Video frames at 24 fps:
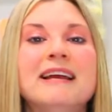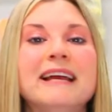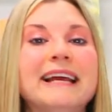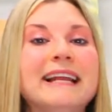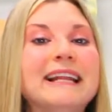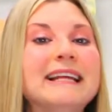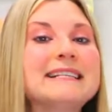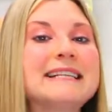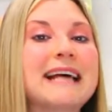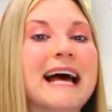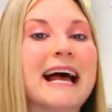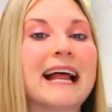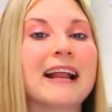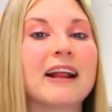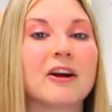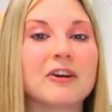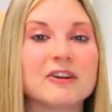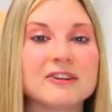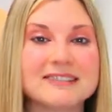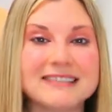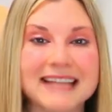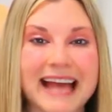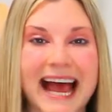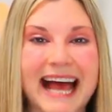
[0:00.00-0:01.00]
It is at
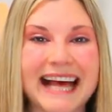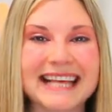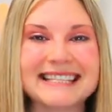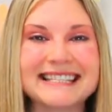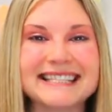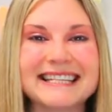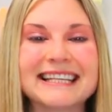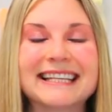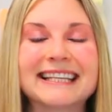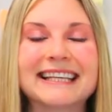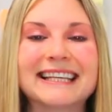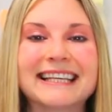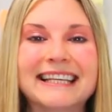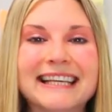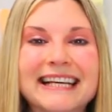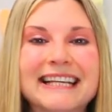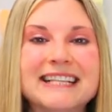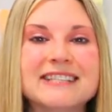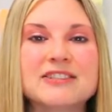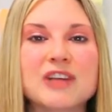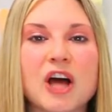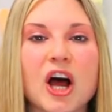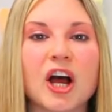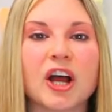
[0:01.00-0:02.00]

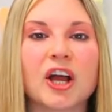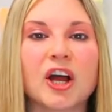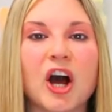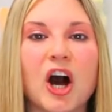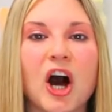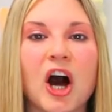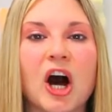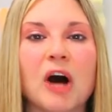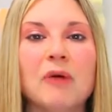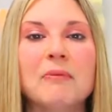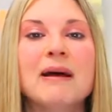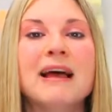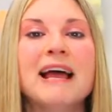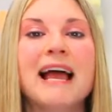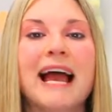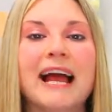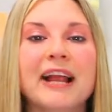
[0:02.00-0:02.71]
artastickids.com